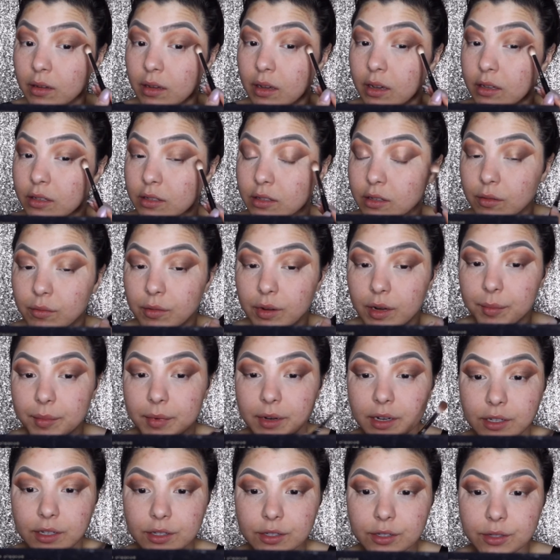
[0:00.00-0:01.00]
And so what I'm
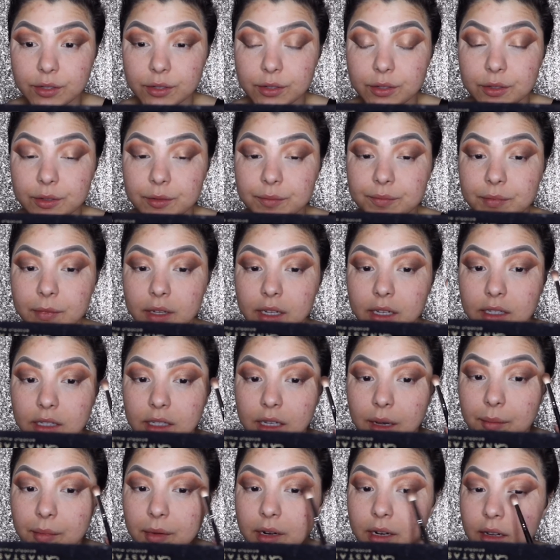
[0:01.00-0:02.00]
gonna do is
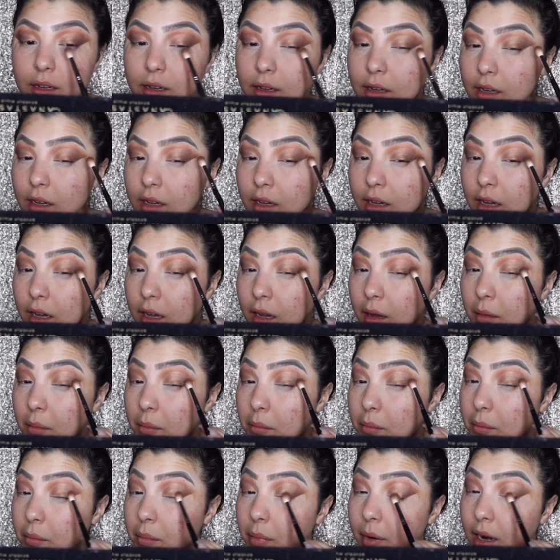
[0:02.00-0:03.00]
I'm gonna
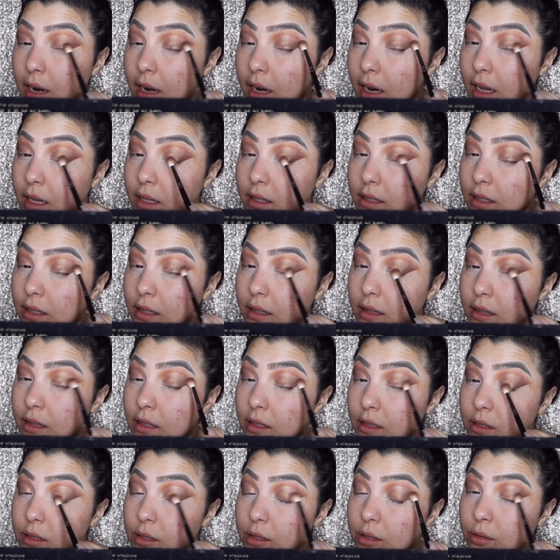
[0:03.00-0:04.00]
blend
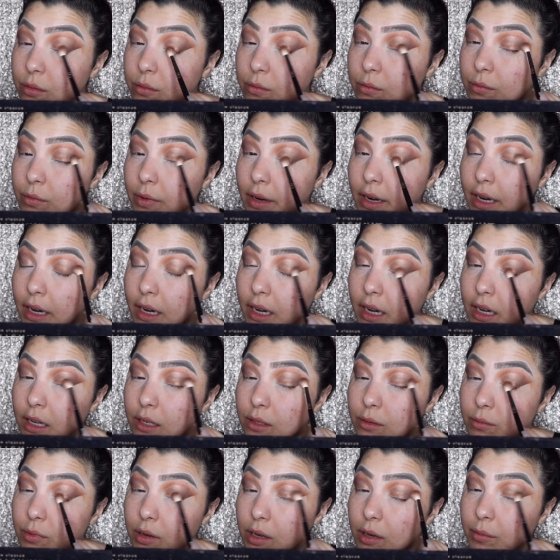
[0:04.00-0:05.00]
this way as
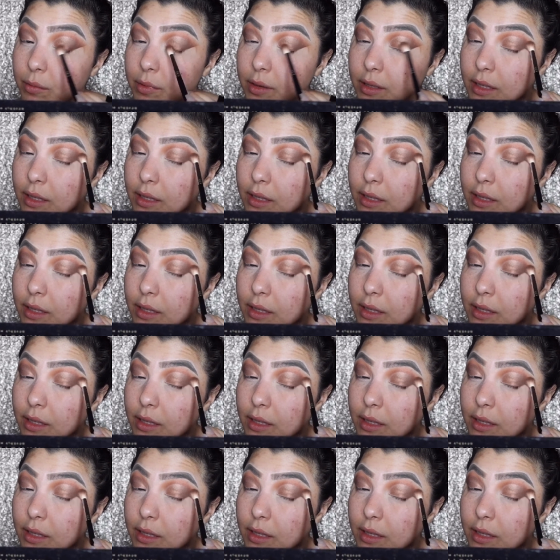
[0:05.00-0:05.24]
well with